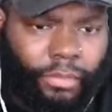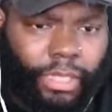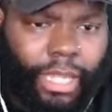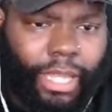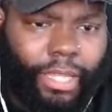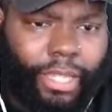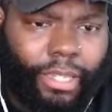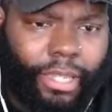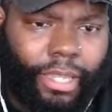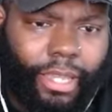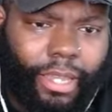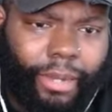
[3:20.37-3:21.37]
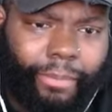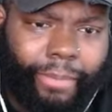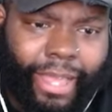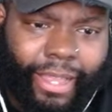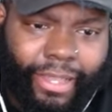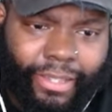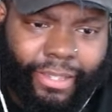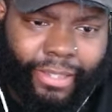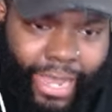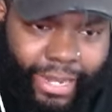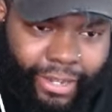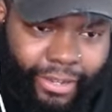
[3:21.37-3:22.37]
God, her back is
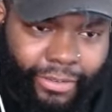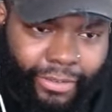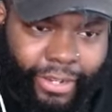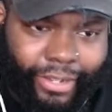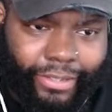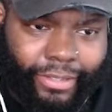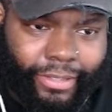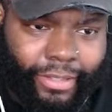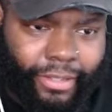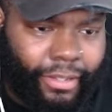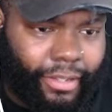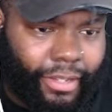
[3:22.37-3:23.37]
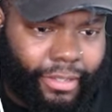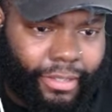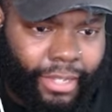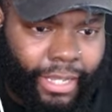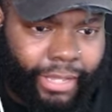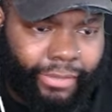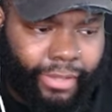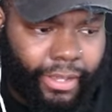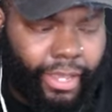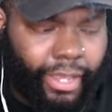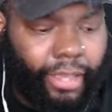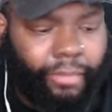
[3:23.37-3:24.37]
90 degrees. That's tough.
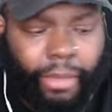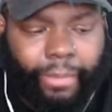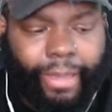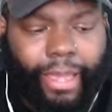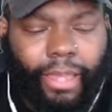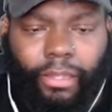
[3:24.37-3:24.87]
Okay, my bad.